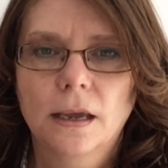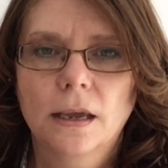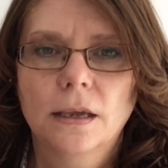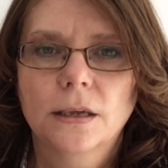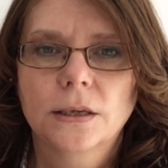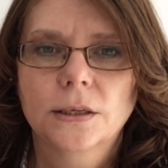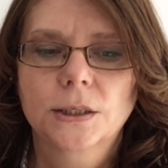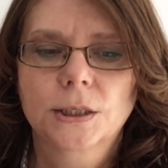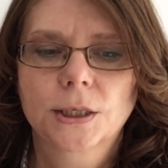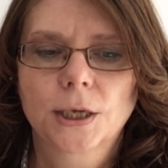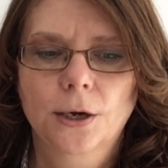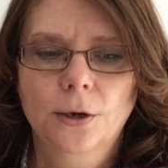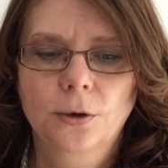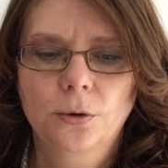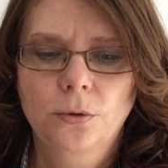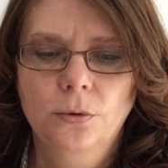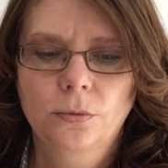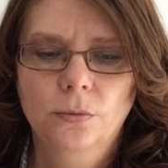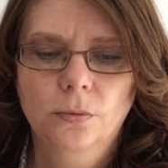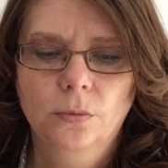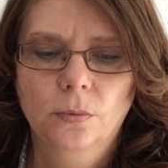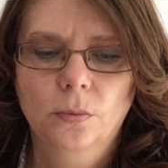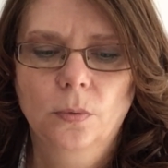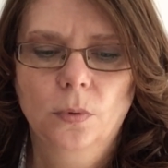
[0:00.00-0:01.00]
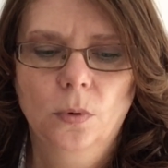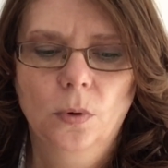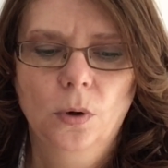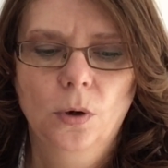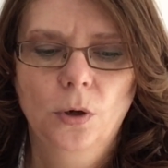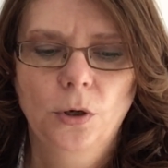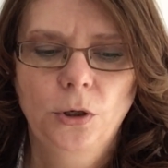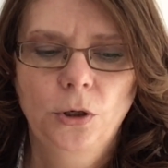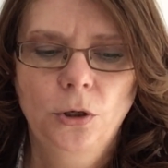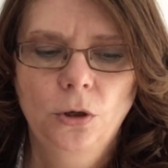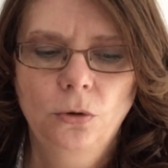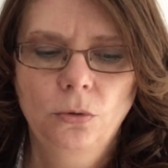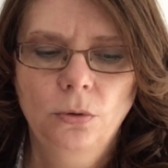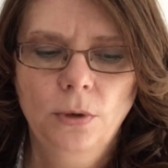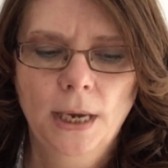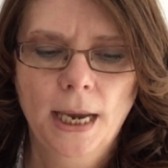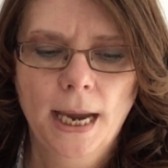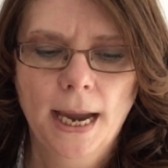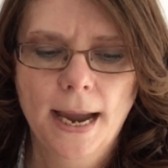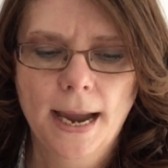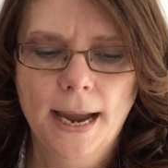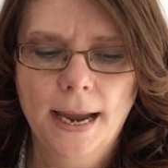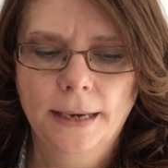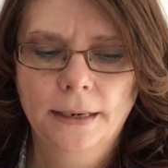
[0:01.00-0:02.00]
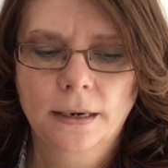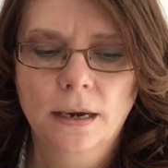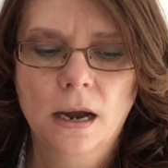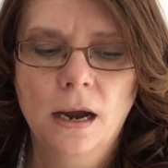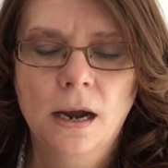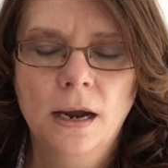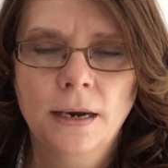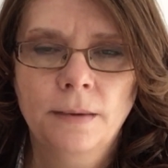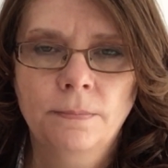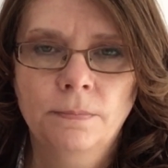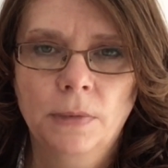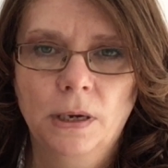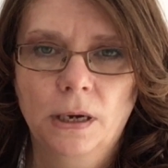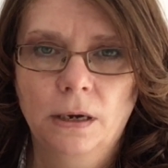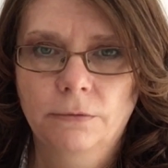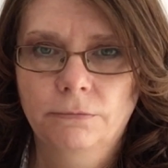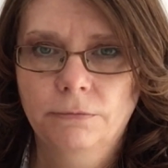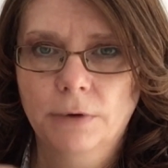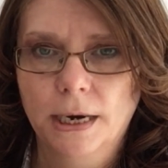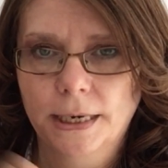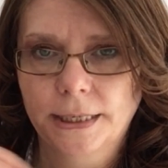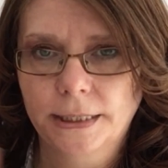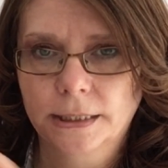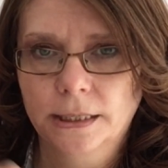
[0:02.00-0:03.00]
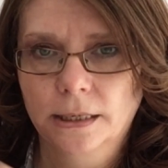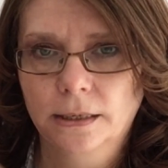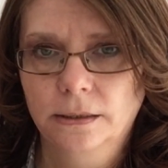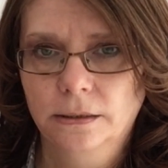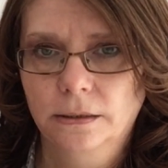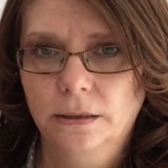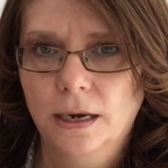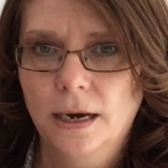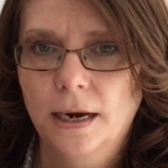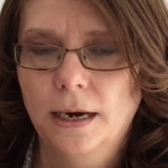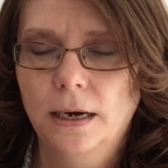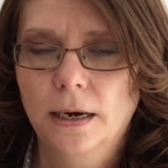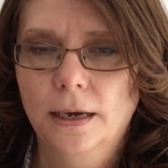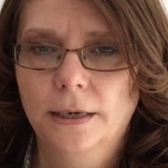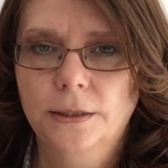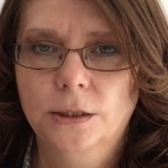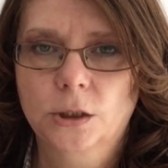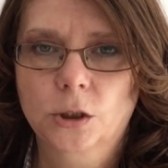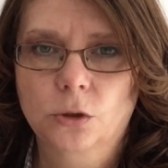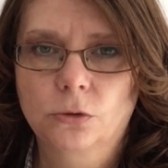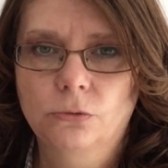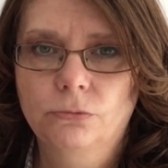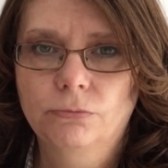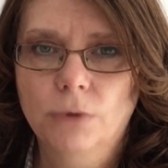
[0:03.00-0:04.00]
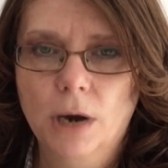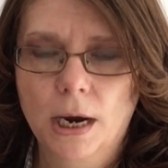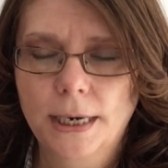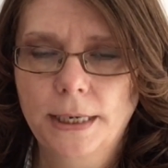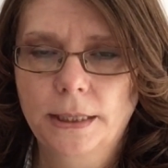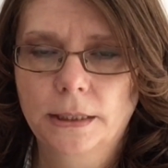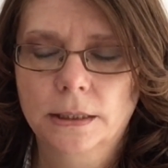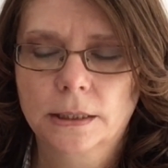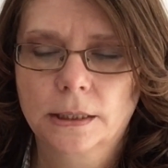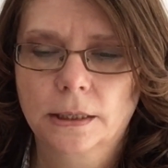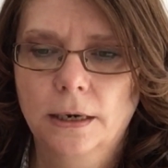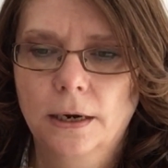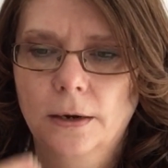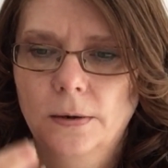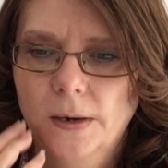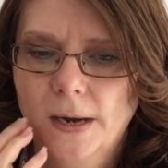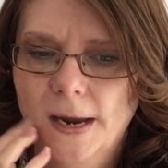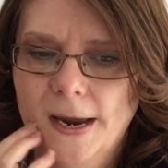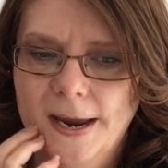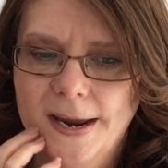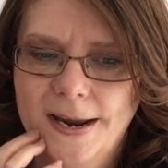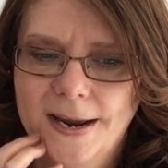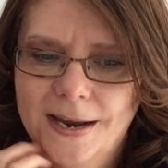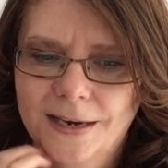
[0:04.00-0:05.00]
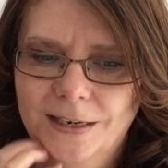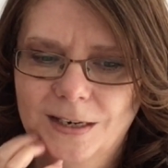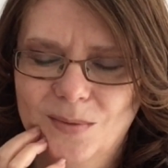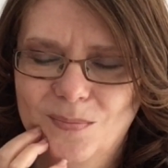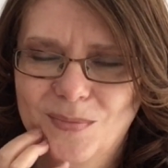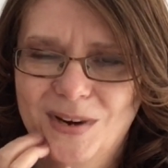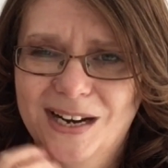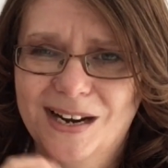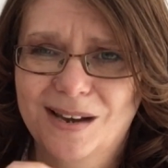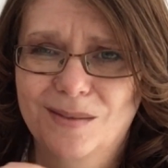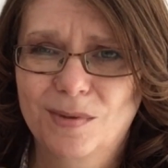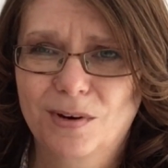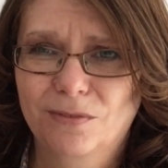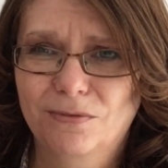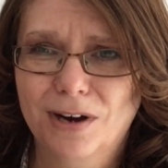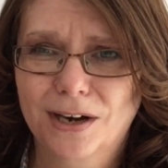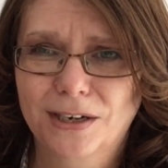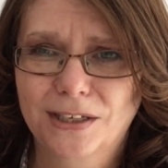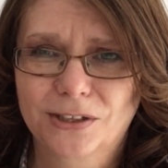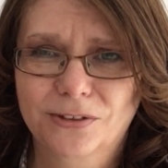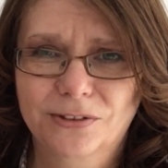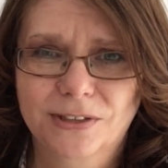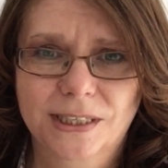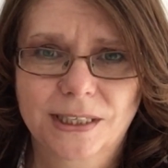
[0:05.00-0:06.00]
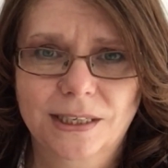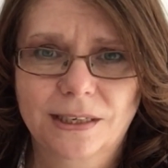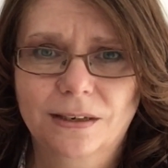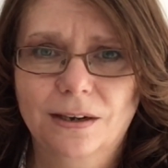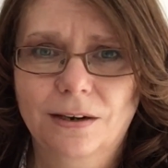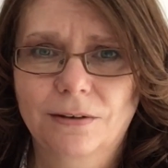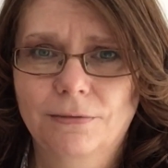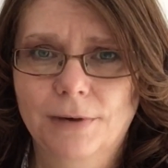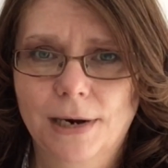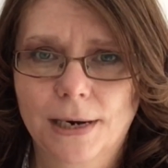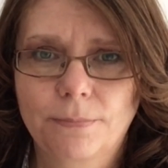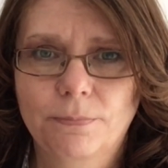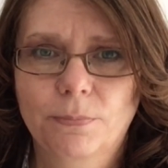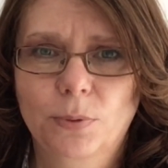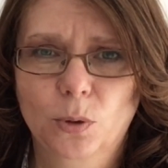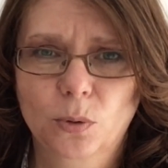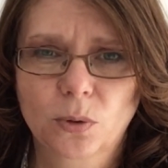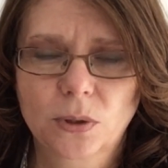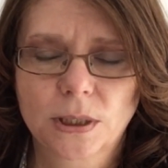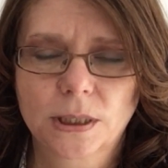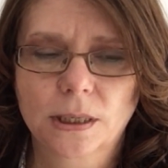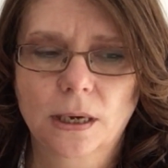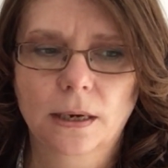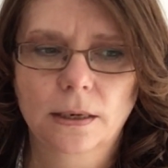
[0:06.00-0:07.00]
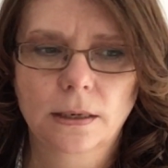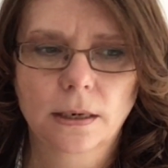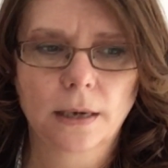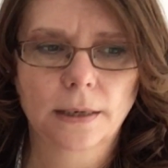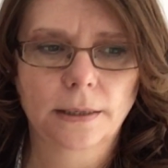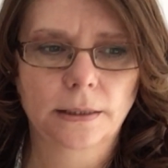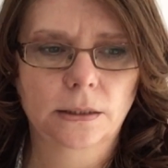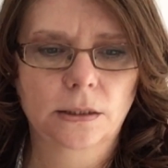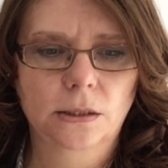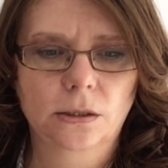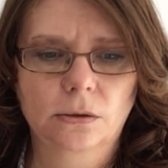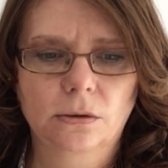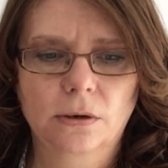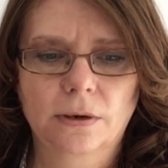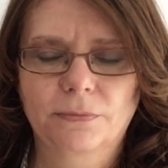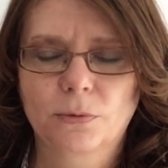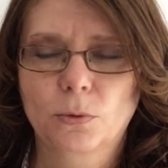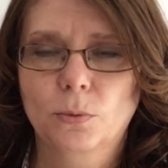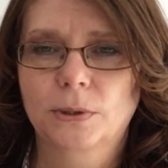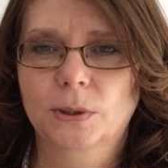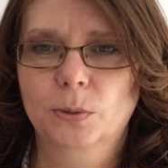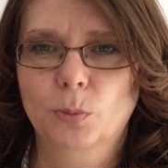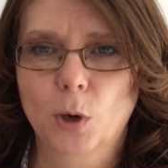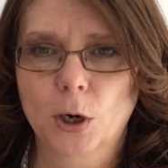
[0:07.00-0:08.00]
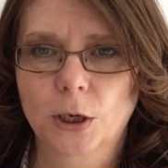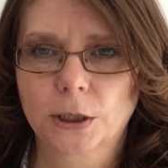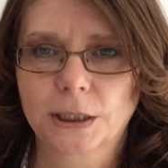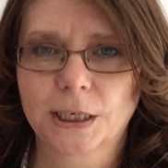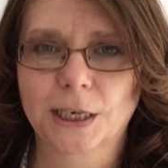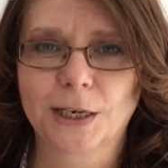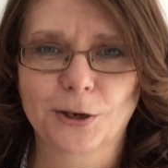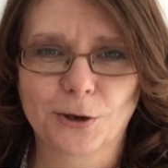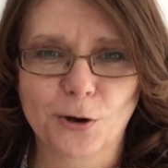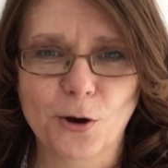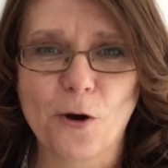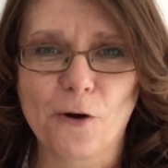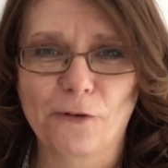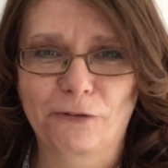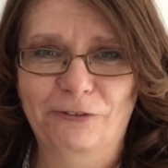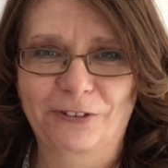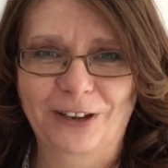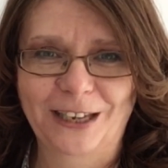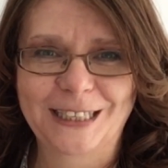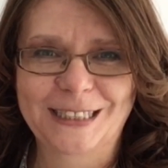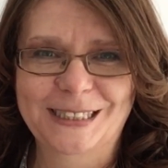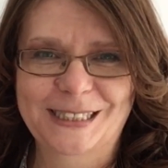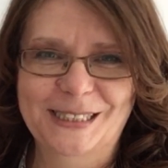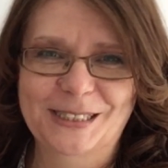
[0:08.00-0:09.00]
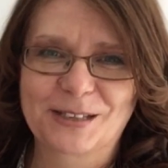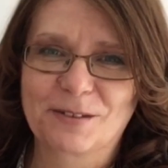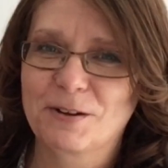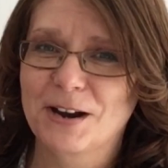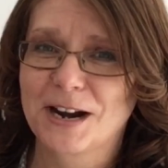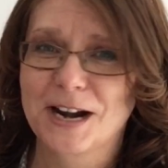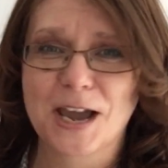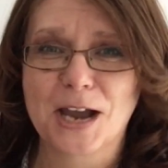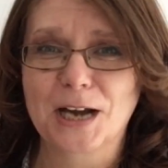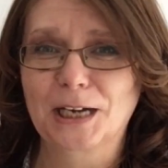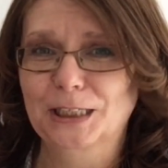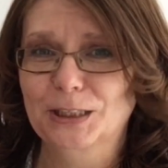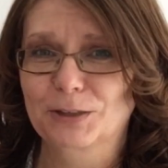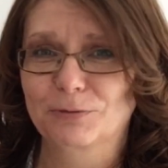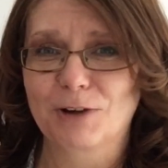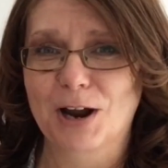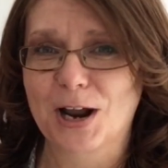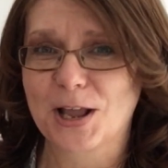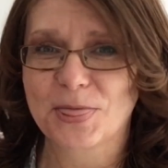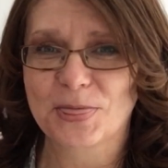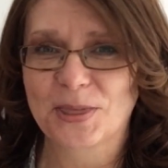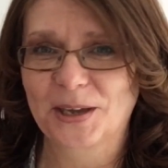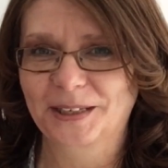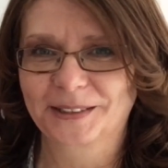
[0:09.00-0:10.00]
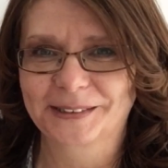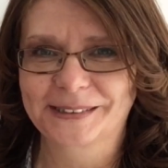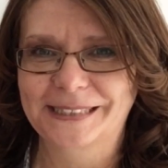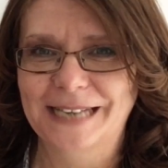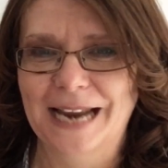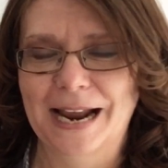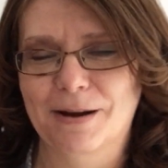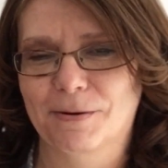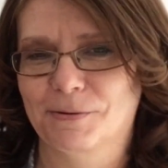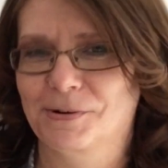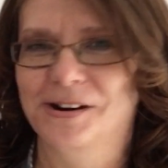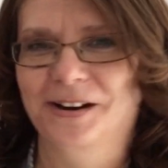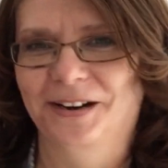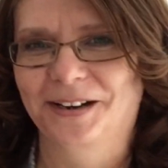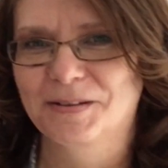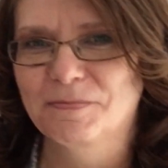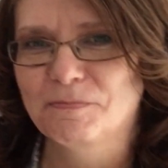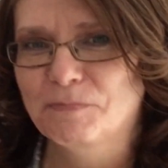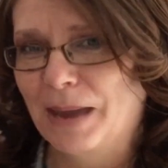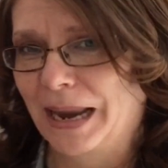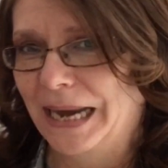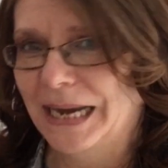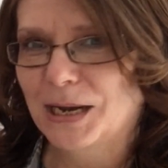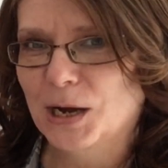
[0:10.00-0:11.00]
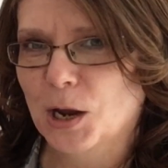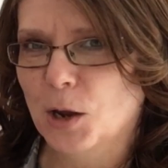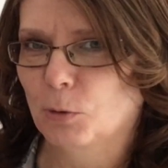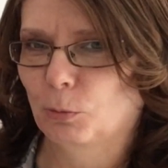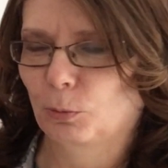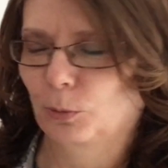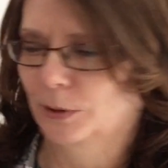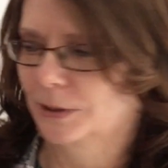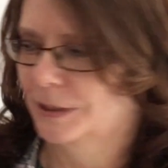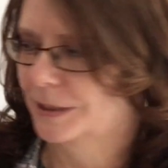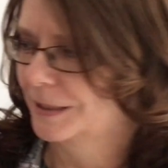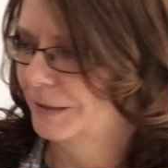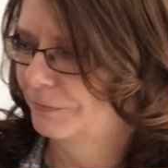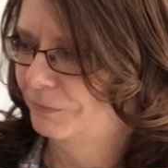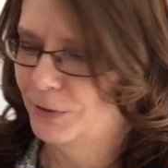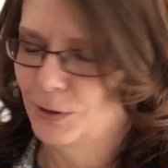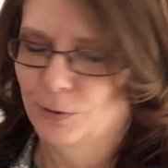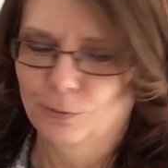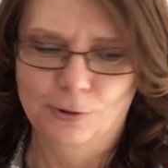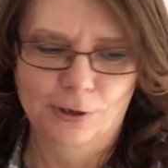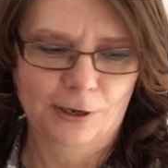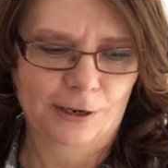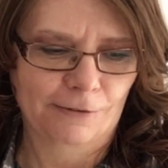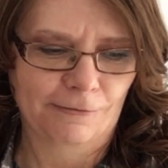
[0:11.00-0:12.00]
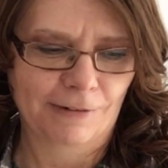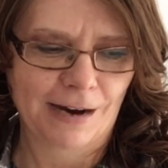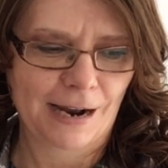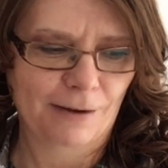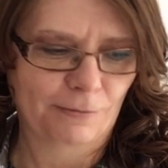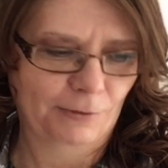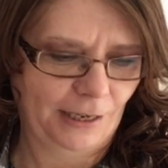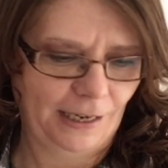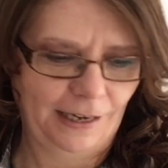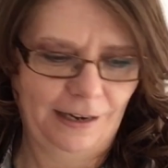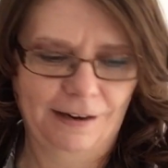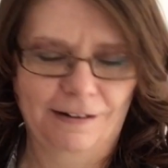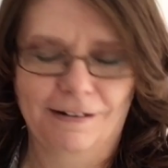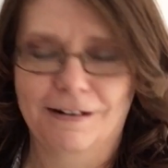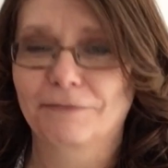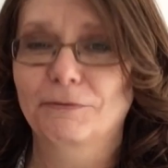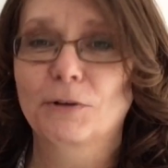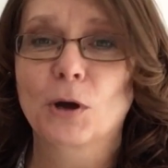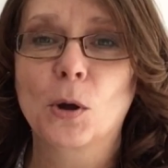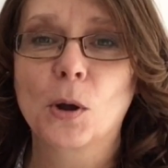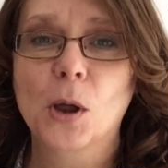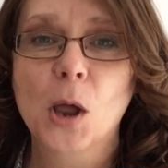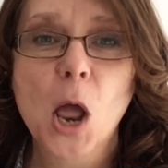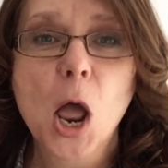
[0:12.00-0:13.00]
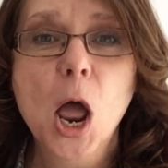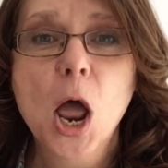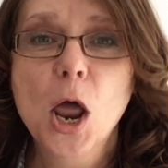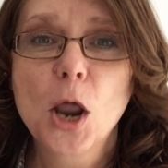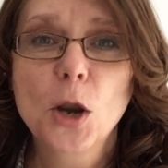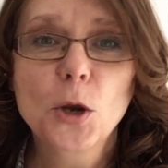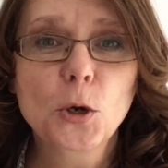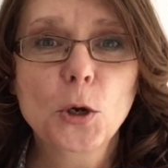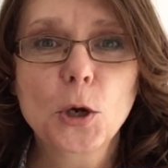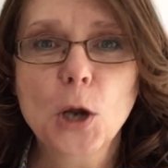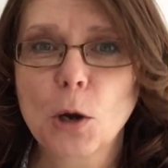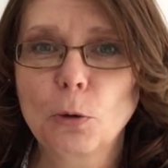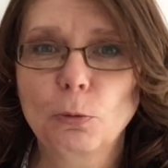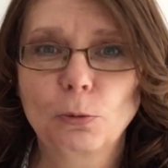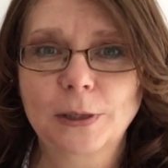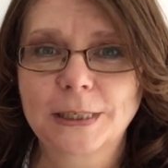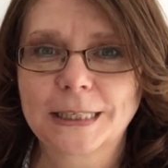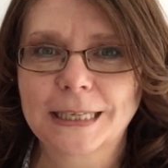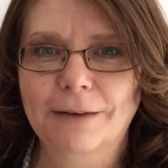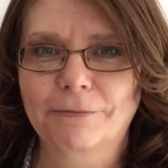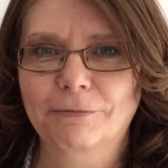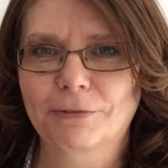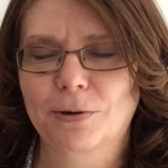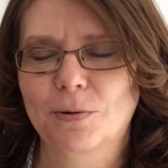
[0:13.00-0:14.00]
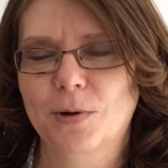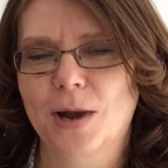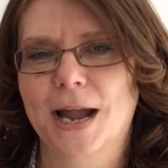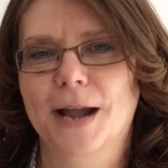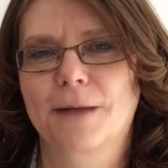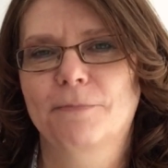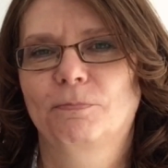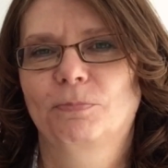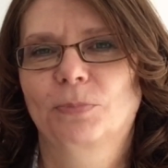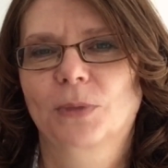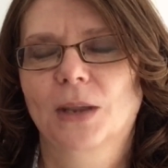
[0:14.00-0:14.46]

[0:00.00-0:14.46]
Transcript: So you can, I'm a writer, I like to write, okay? I don't mean I'm a writer as in I write books. I've always worked in an office, so I like to write things down and make notes. If you look around here, I've got notes everywhere.